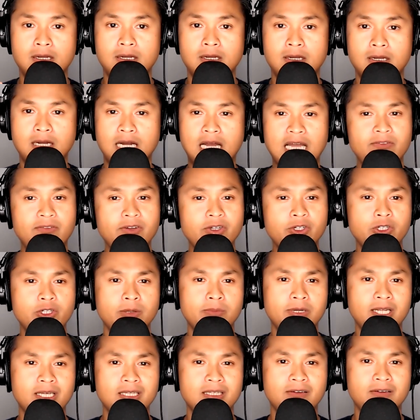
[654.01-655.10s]
I've attributed
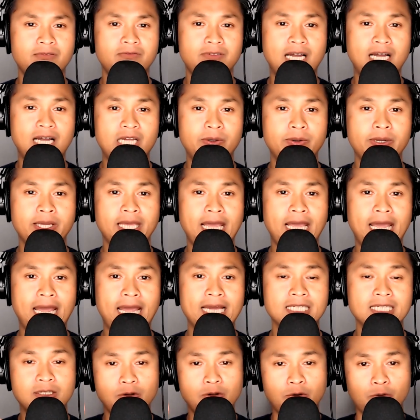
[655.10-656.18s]
the following as
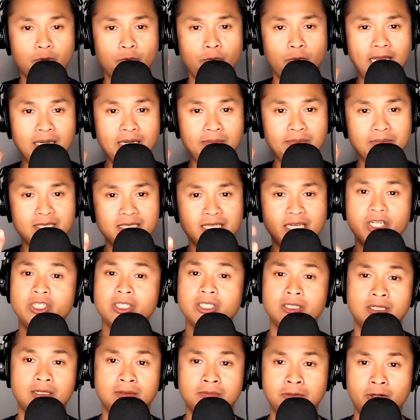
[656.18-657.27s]
randomization
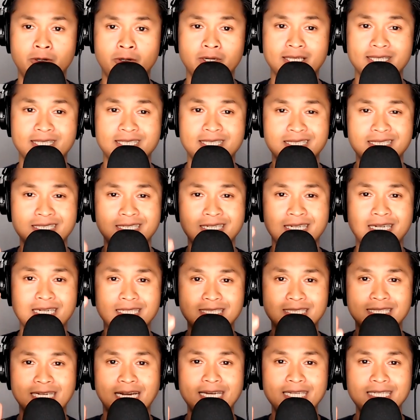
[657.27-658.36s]
components:
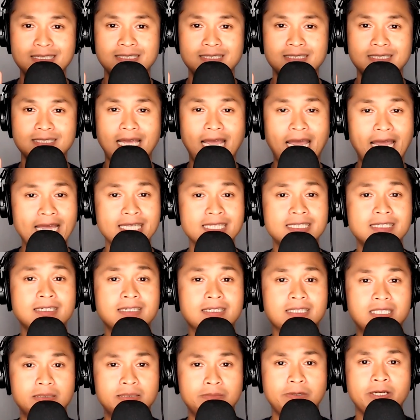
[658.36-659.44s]
dice and
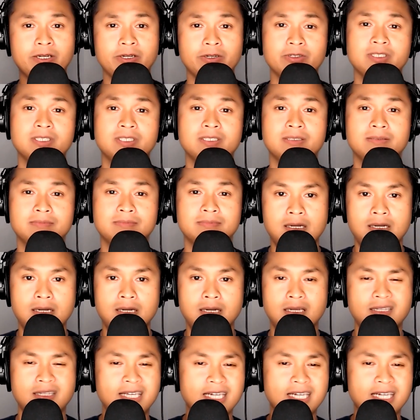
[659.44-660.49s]
spinners. Next